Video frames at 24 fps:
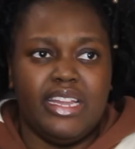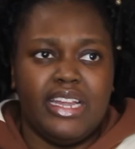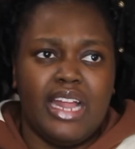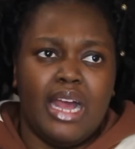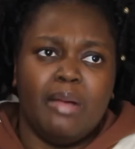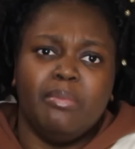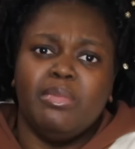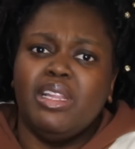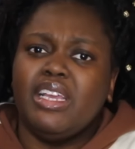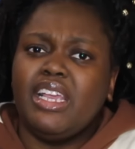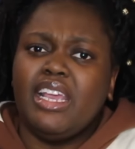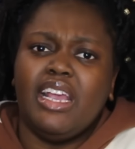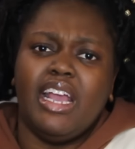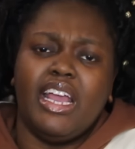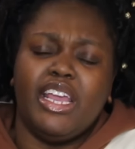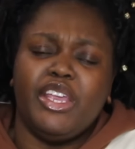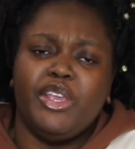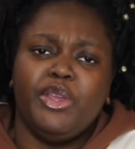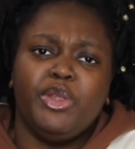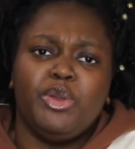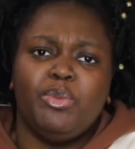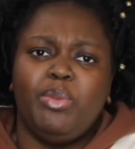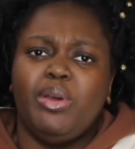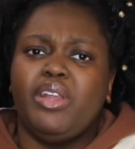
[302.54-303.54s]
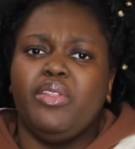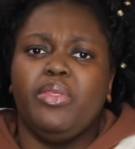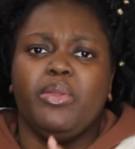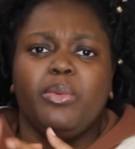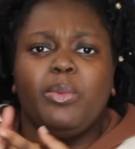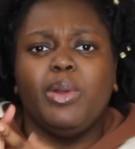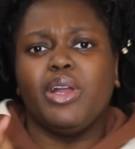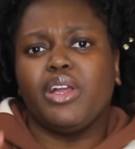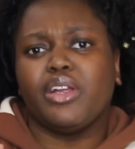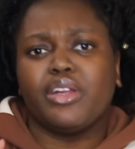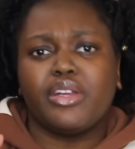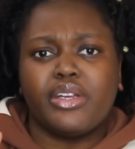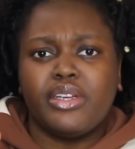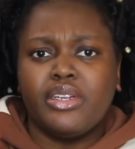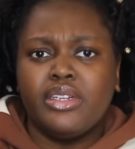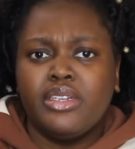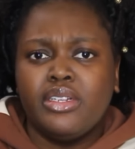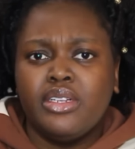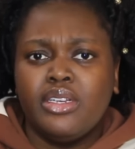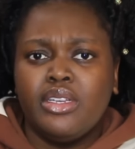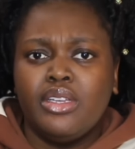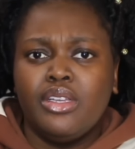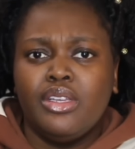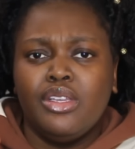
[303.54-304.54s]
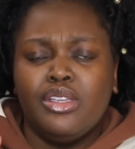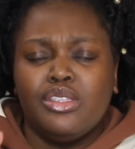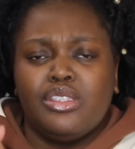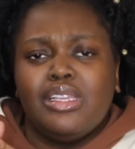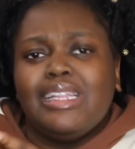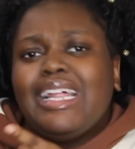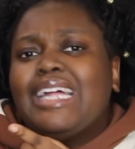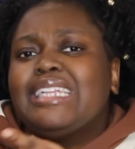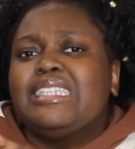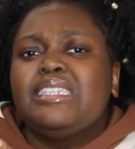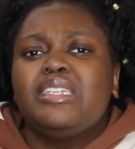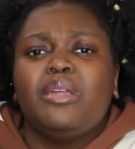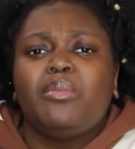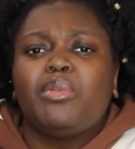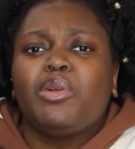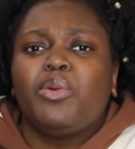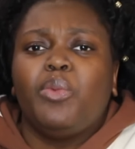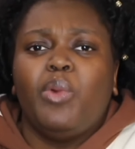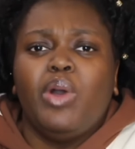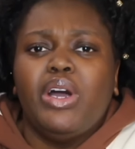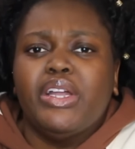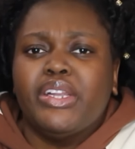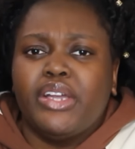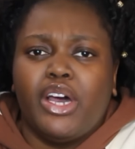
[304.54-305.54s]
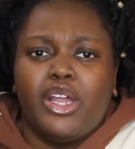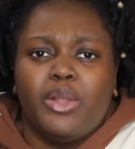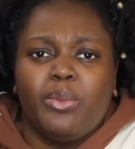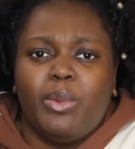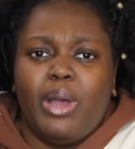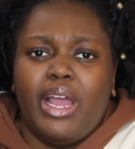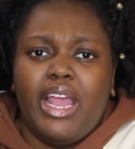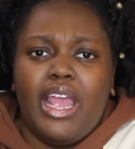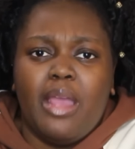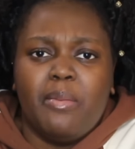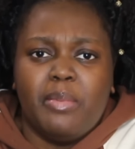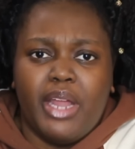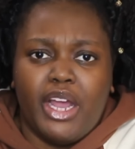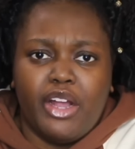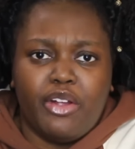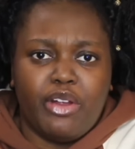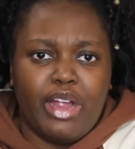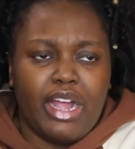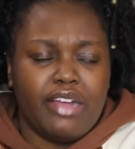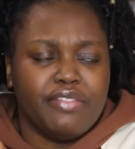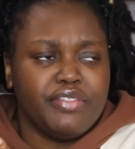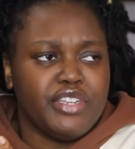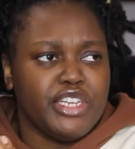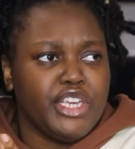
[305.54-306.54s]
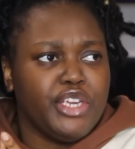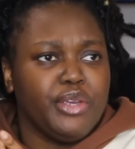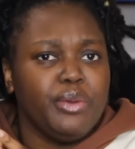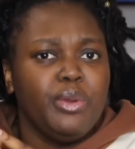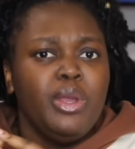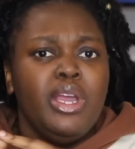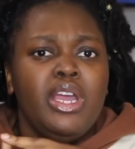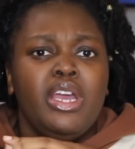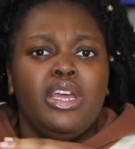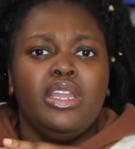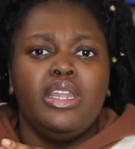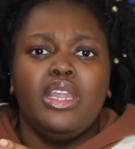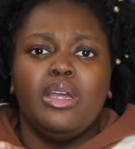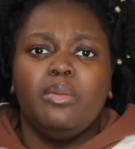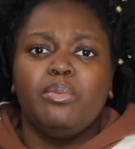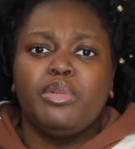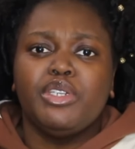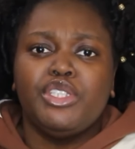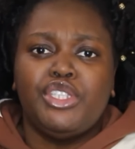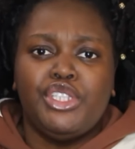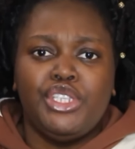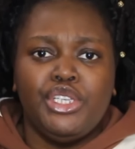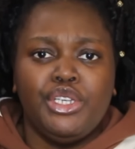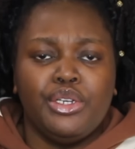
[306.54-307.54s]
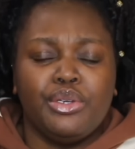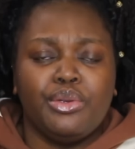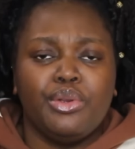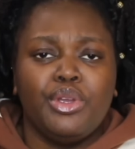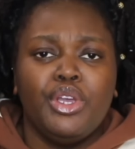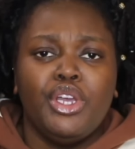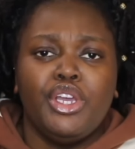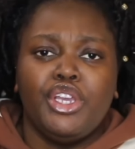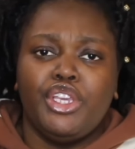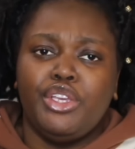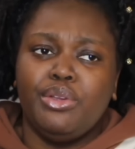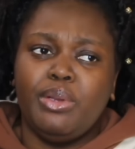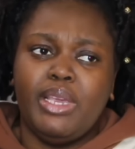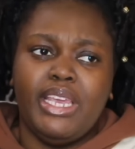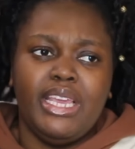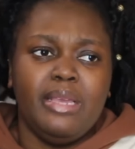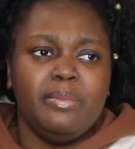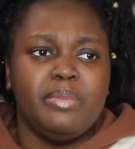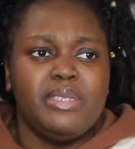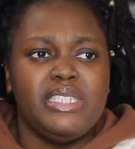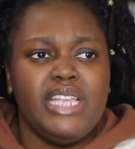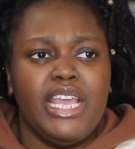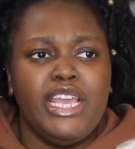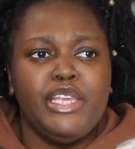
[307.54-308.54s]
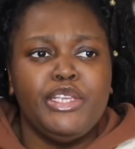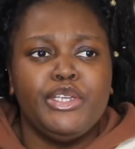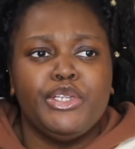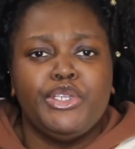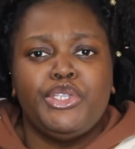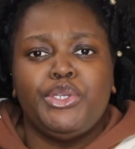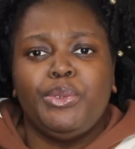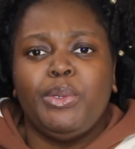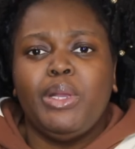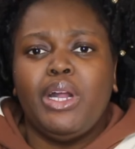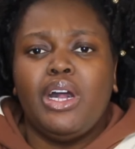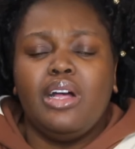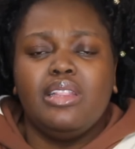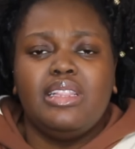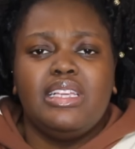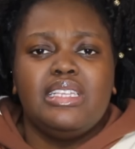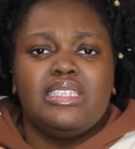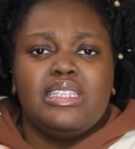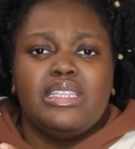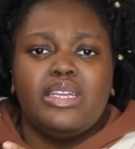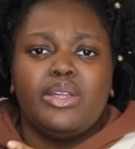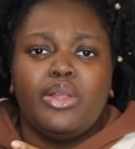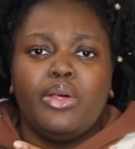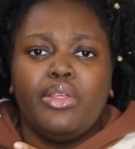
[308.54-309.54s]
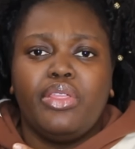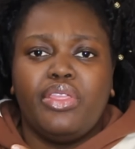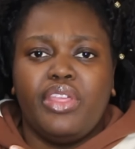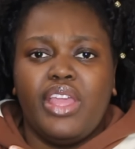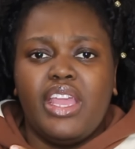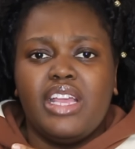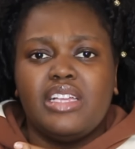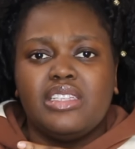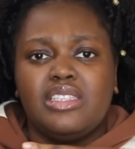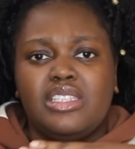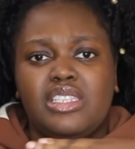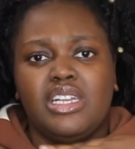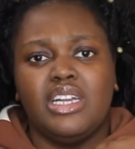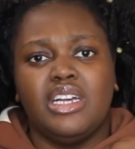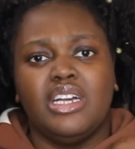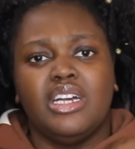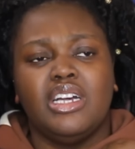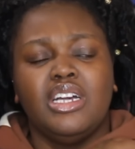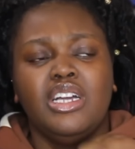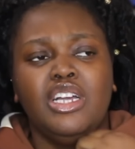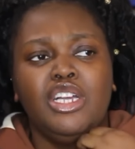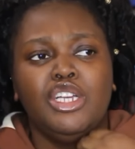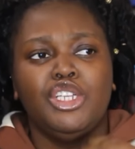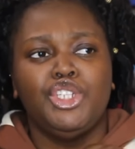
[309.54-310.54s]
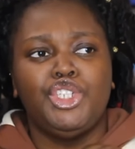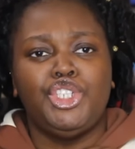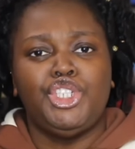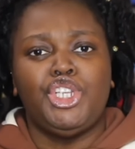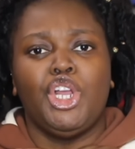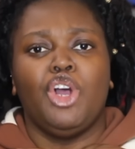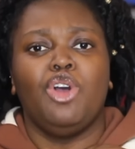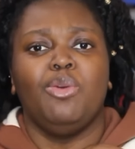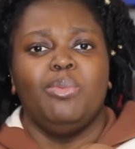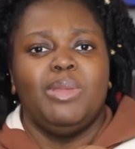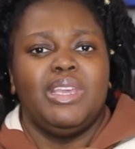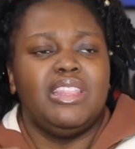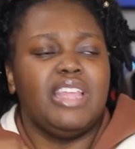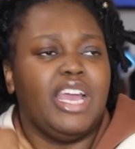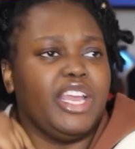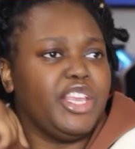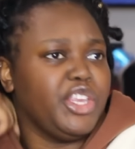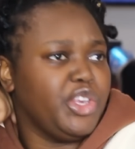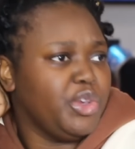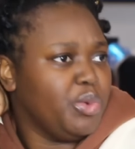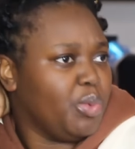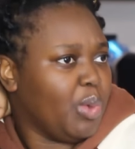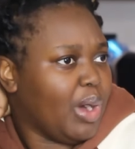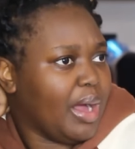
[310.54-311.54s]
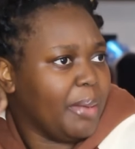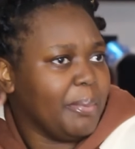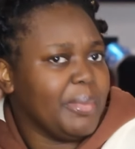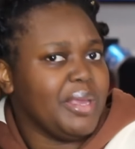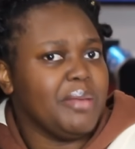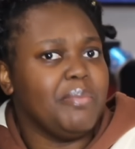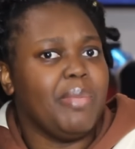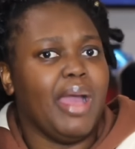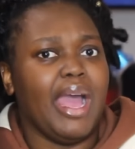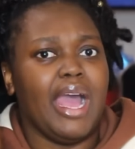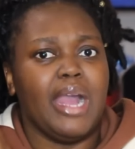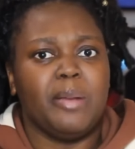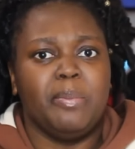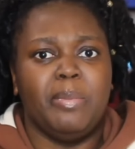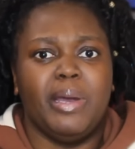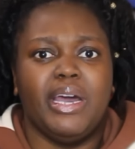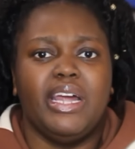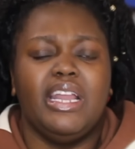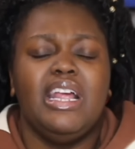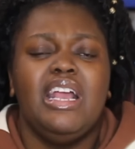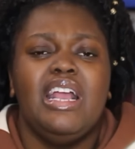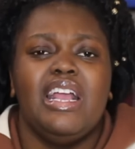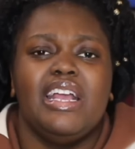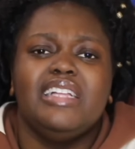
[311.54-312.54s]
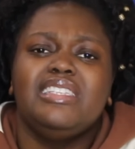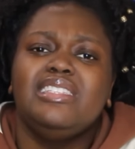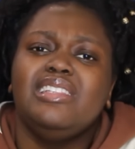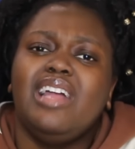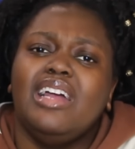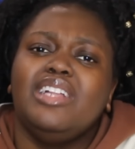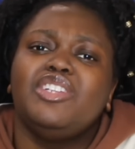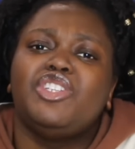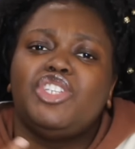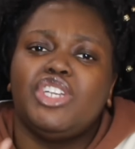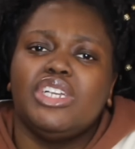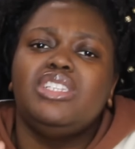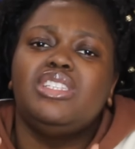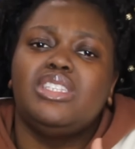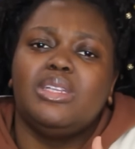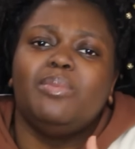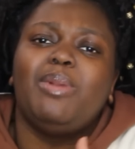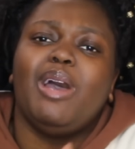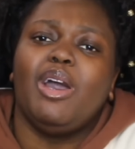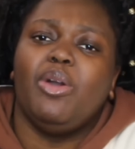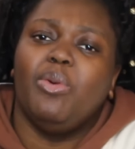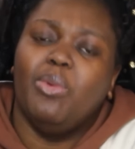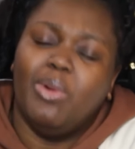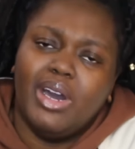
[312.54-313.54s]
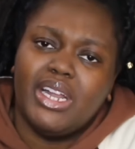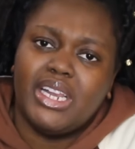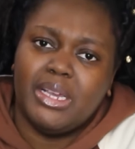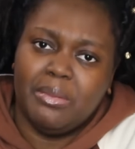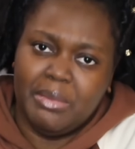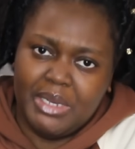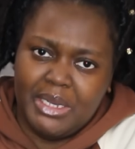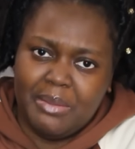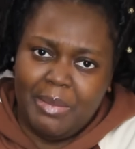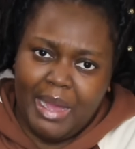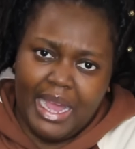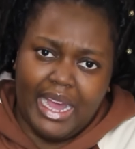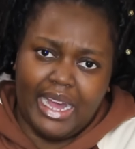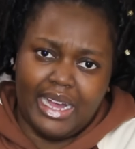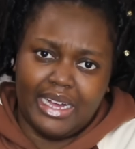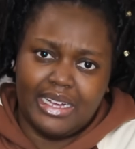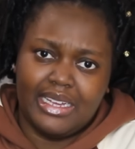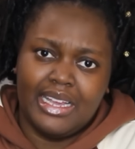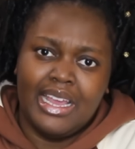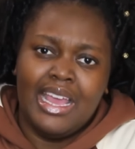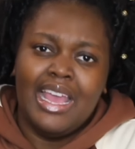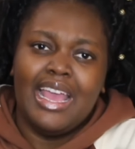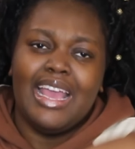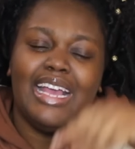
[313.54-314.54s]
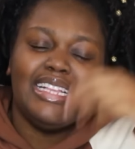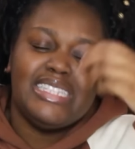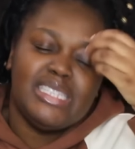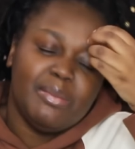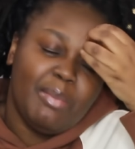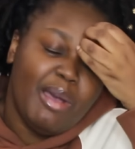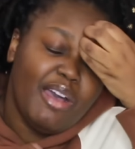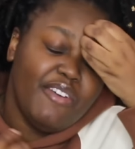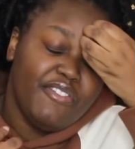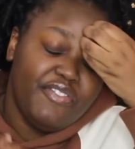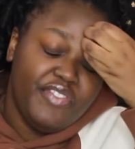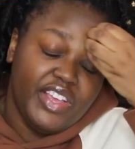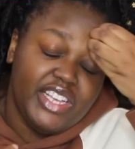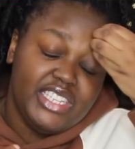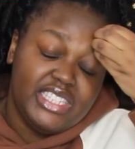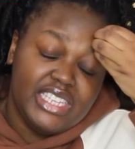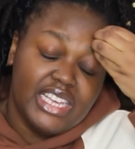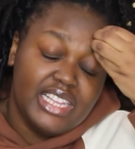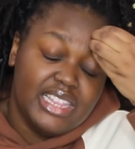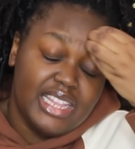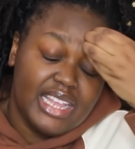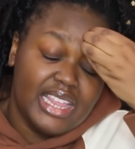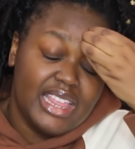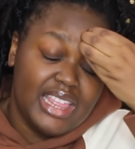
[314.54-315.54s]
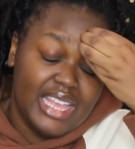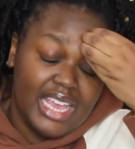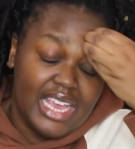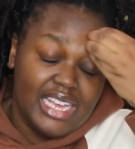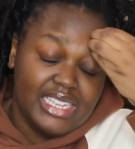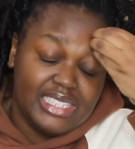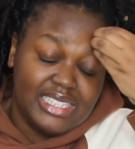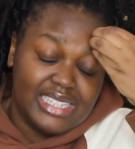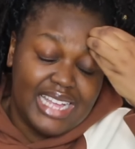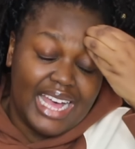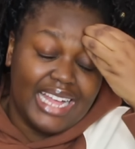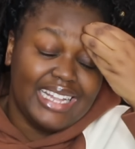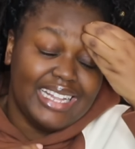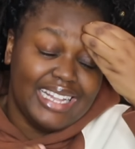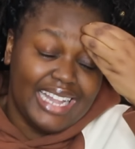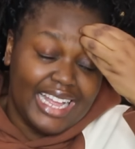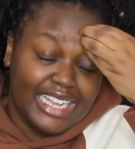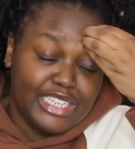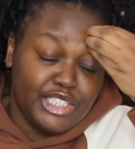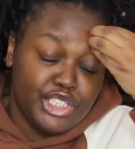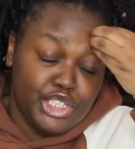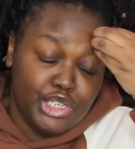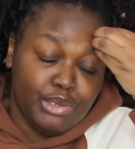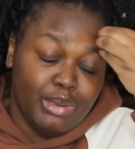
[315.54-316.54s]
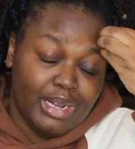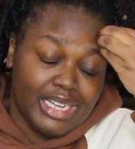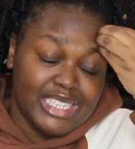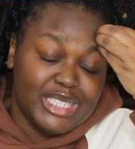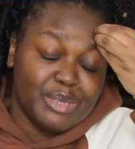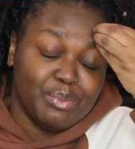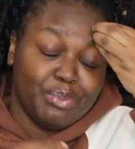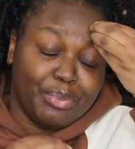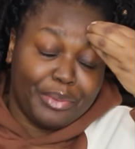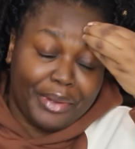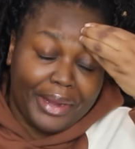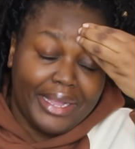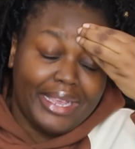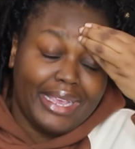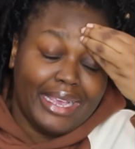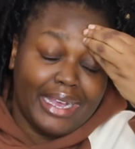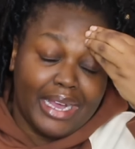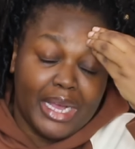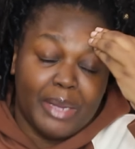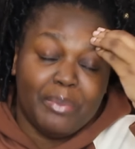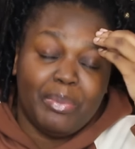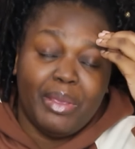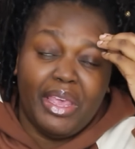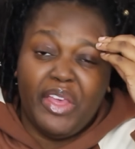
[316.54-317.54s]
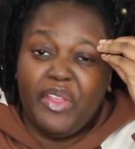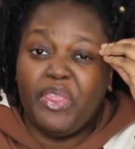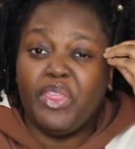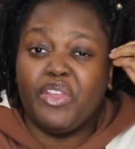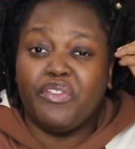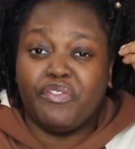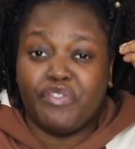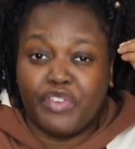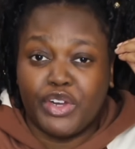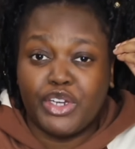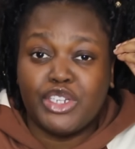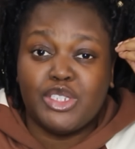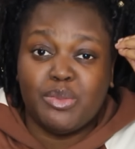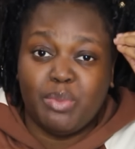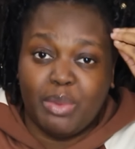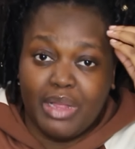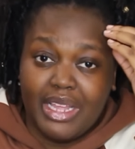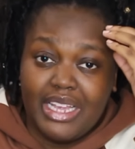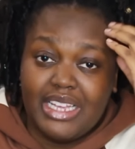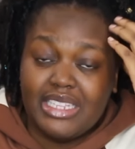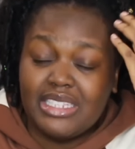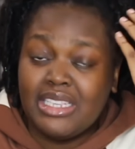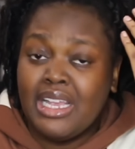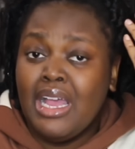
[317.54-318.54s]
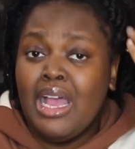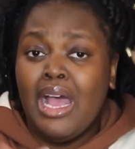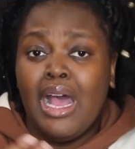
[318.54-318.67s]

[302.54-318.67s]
I'm looking at you to put in the work. So that's number one on why I'm not grafting you. Number two, you keep saying you're doing all these little things to show me that you want me back, but it's not just about wanting me back. It's about fixing the things that led to us breaking up in the first place.